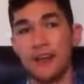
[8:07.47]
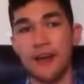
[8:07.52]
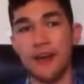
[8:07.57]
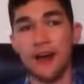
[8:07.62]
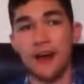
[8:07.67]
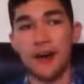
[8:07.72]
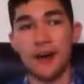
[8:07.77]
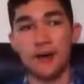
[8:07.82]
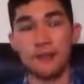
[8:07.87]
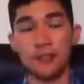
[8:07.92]

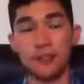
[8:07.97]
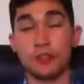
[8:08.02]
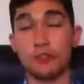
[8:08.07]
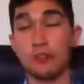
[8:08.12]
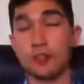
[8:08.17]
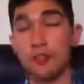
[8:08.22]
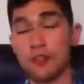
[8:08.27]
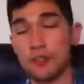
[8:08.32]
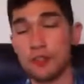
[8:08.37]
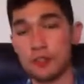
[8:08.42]
your
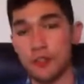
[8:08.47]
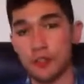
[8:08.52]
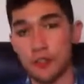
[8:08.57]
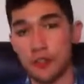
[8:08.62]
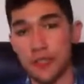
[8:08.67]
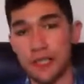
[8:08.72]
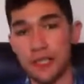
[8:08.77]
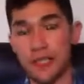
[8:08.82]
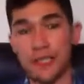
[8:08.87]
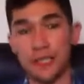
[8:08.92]
voiceover
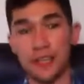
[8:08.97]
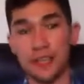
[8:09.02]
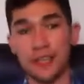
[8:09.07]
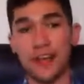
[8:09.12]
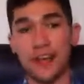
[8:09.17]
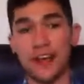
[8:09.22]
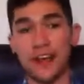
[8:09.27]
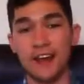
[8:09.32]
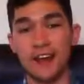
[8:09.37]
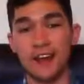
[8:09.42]
narration,
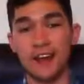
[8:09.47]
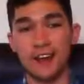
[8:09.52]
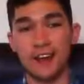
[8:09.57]
and